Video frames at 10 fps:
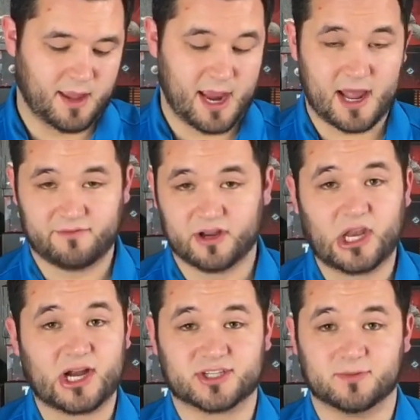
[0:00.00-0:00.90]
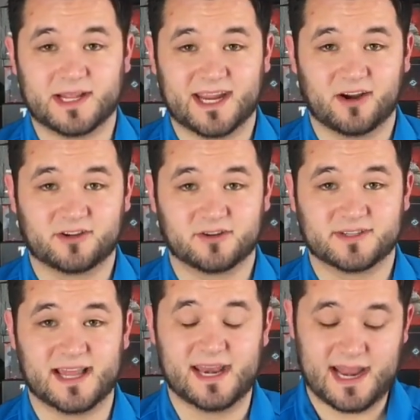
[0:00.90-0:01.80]
I've unlocked so many
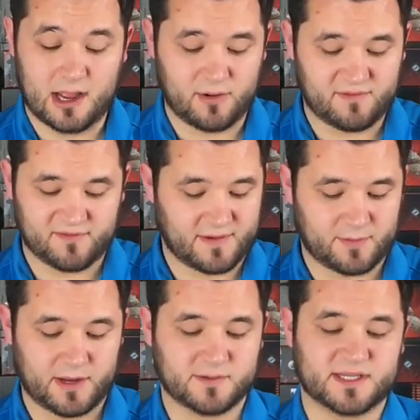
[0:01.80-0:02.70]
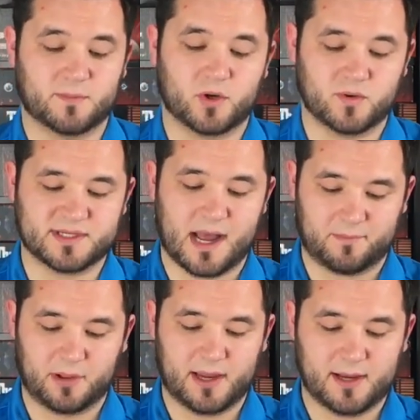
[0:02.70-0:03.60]
characters that now, even if I play with someone who has
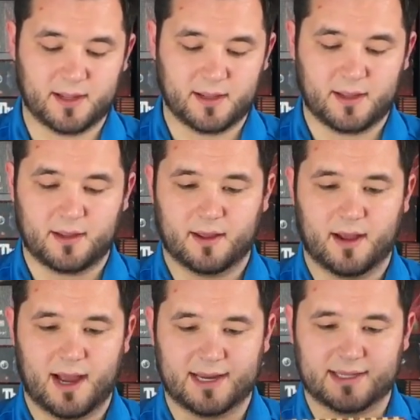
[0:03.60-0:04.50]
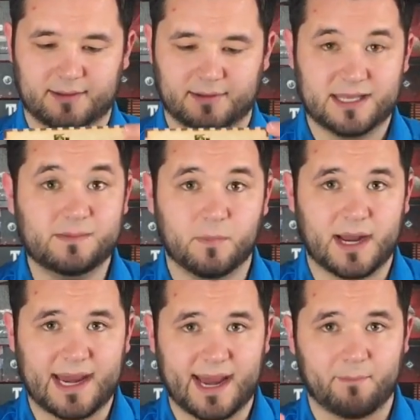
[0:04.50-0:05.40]
not played, I can keep
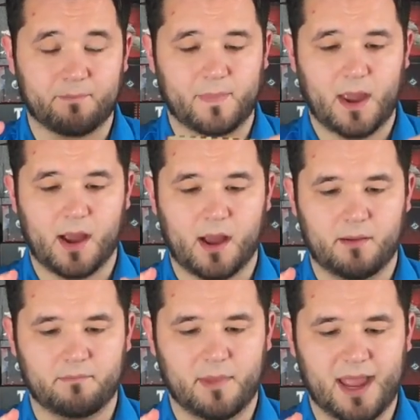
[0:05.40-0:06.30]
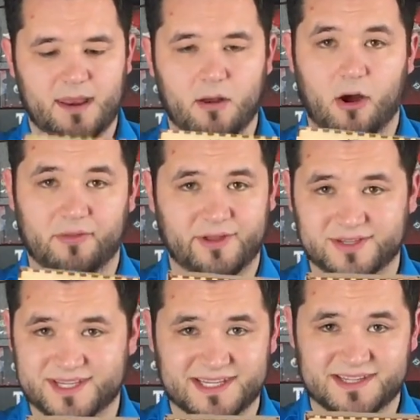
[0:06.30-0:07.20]
my game, and all they'll
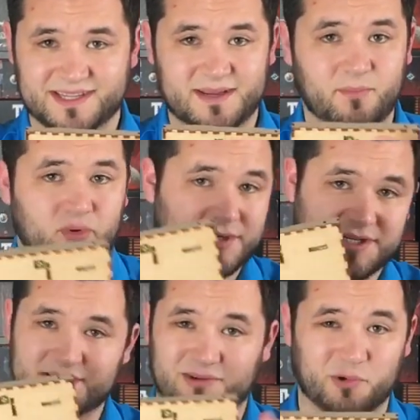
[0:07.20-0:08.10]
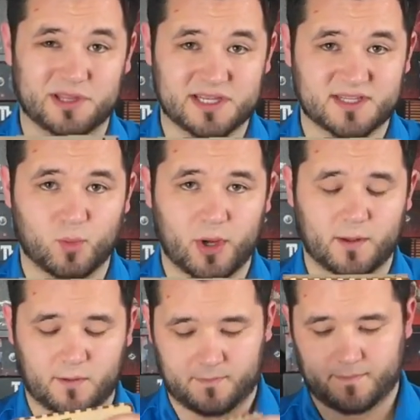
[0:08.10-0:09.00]
see is the symbol, which is not really a
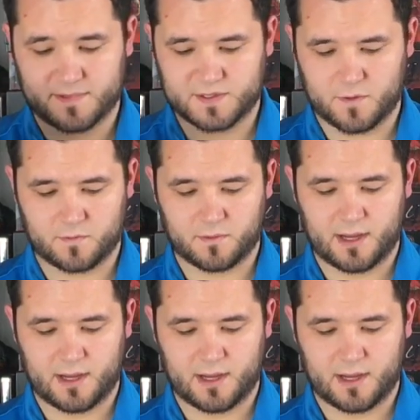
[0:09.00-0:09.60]
spoiler. So